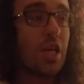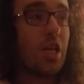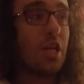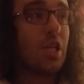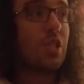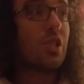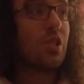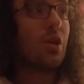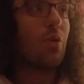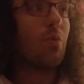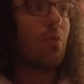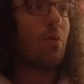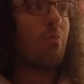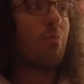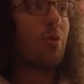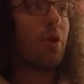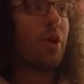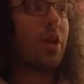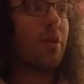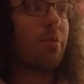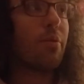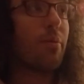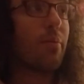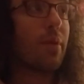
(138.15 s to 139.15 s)
So when
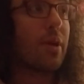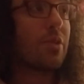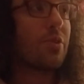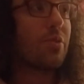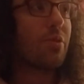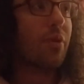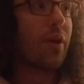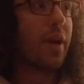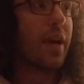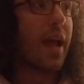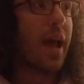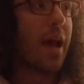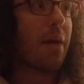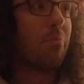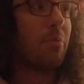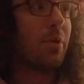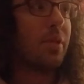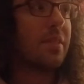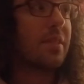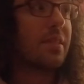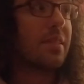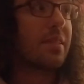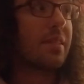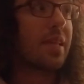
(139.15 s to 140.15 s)
Mercury retrograde
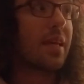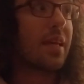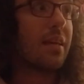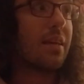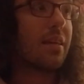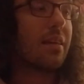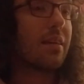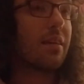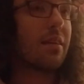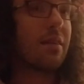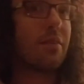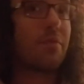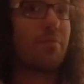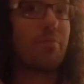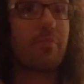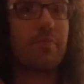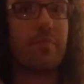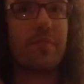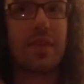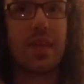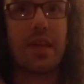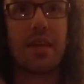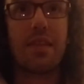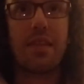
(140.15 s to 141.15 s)
happens, it's like
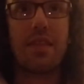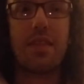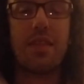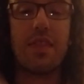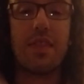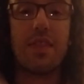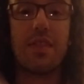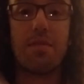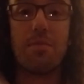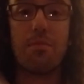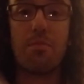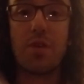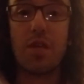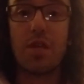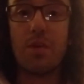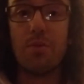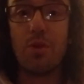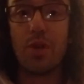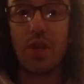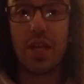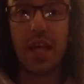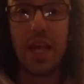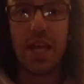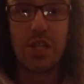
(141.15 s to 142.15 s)

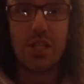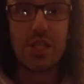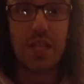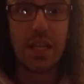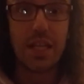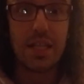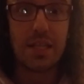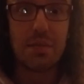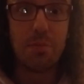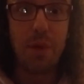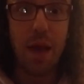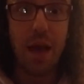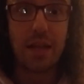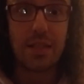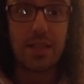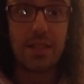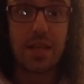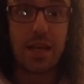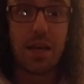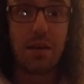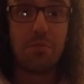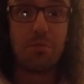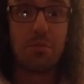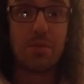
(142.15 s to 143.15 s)
communication gets backed
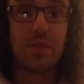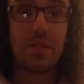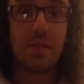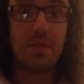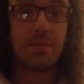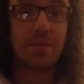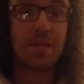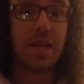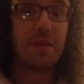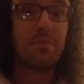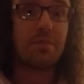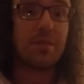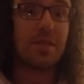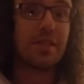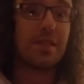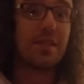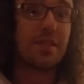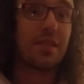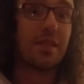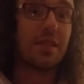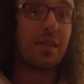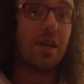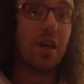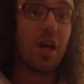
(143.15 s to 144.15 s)
up. Sometimes
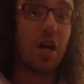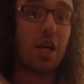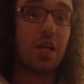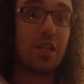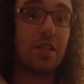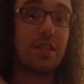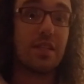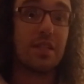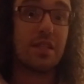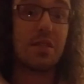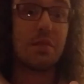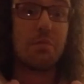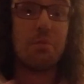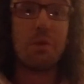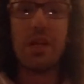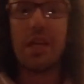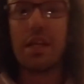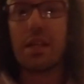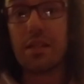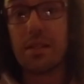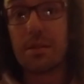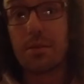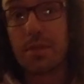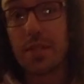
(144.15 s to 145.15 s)
it's hard to
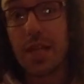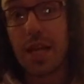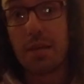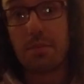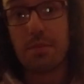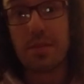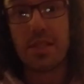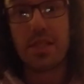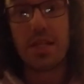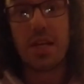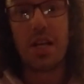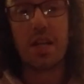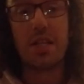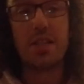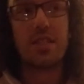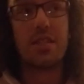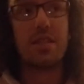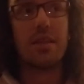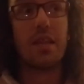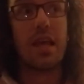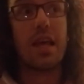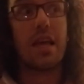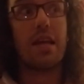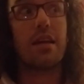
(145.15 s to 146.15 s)
speak. Sometimes it's hard to
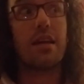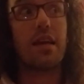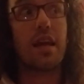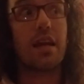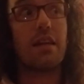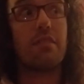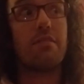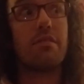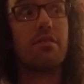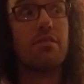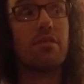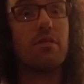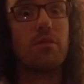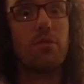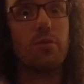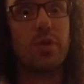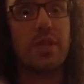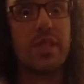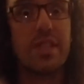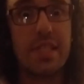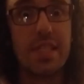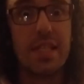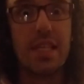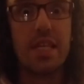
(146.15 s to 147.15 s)
kind of
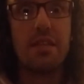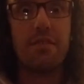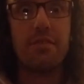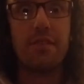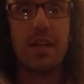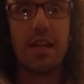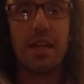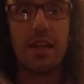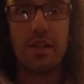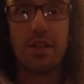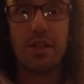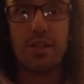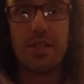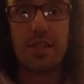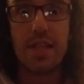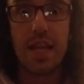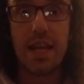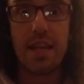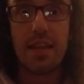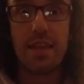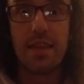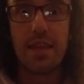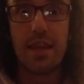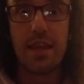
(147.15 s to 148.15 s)
receive and
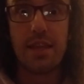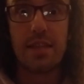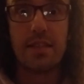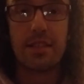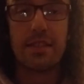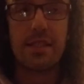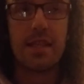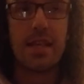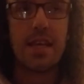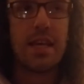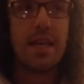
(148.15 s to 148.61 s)
understand things.